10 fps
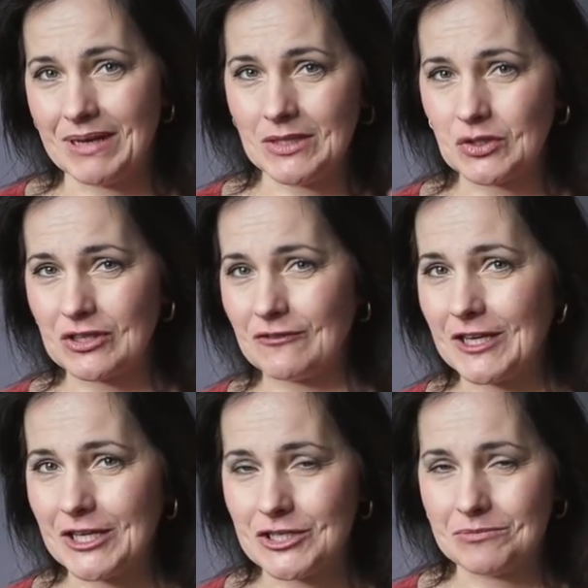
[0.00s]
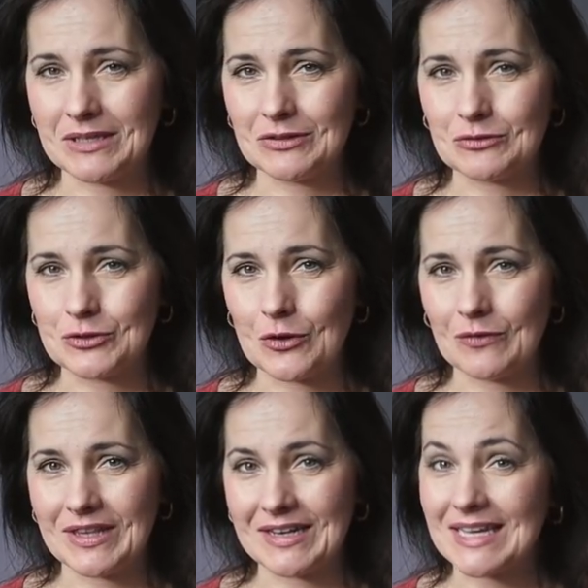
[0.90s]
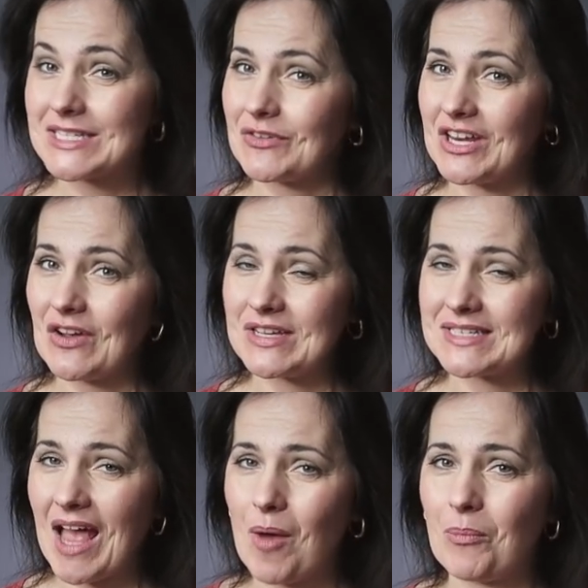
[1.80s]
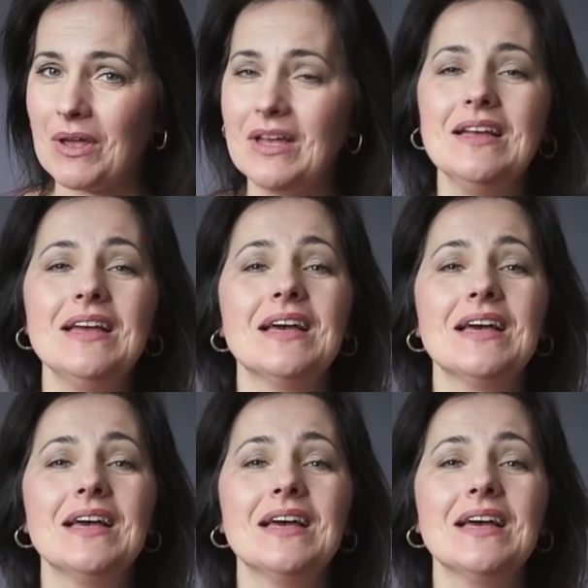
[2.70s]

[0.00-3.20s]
bell notification button to know when the next video is up.